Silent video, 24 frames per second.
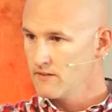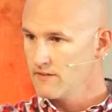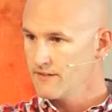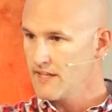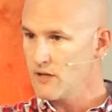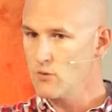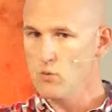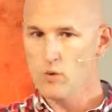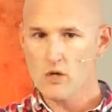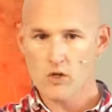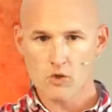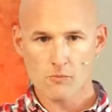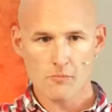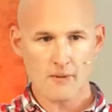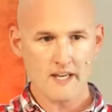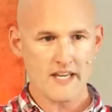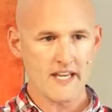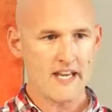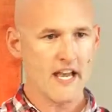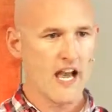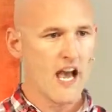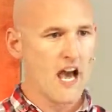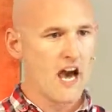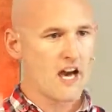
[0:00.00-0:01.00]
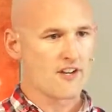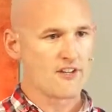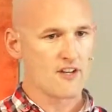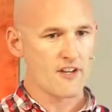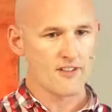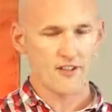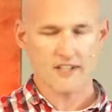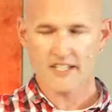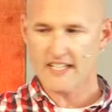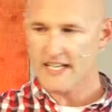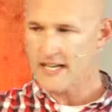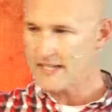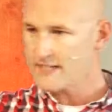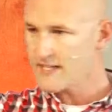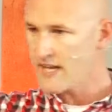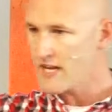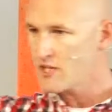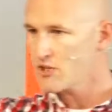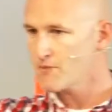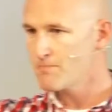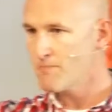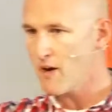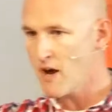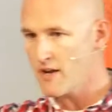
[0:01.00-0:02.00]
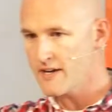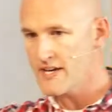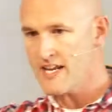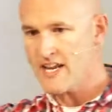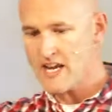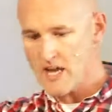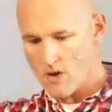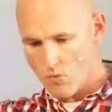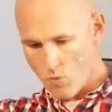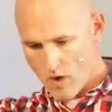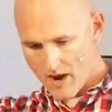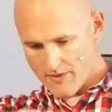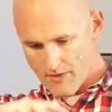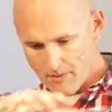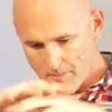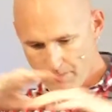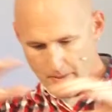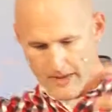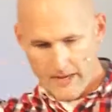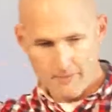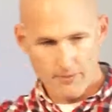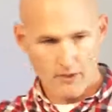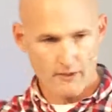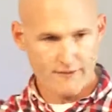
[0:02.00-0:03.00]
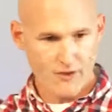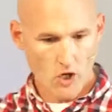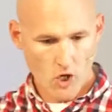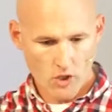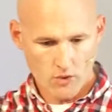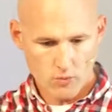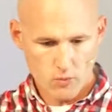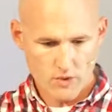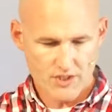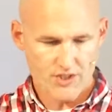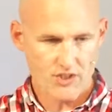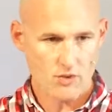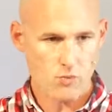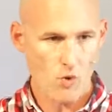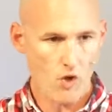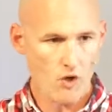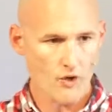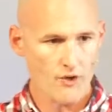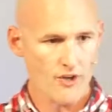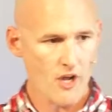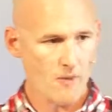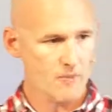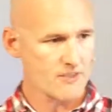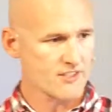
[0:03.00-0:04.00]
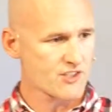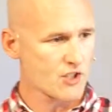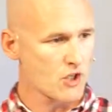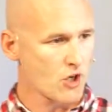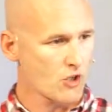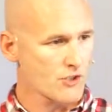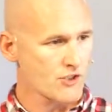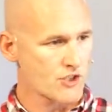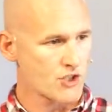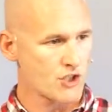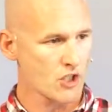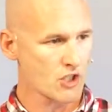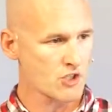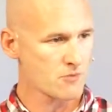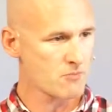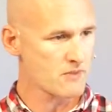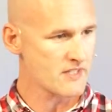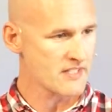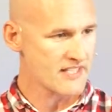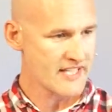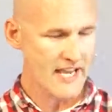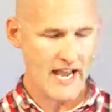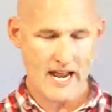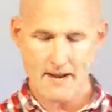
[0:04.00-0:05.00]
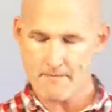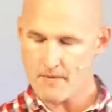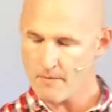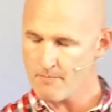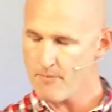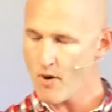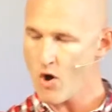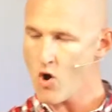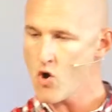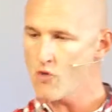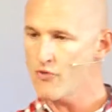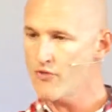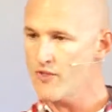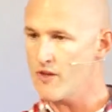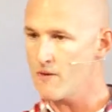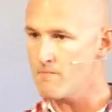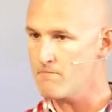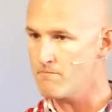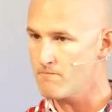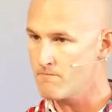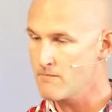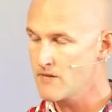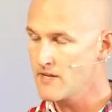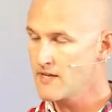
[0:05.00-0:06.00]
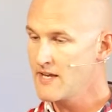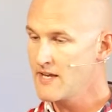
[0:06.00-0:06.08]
There will be another Kadesh Barnea where the people of God were swallowed up as God's judgment came upon them.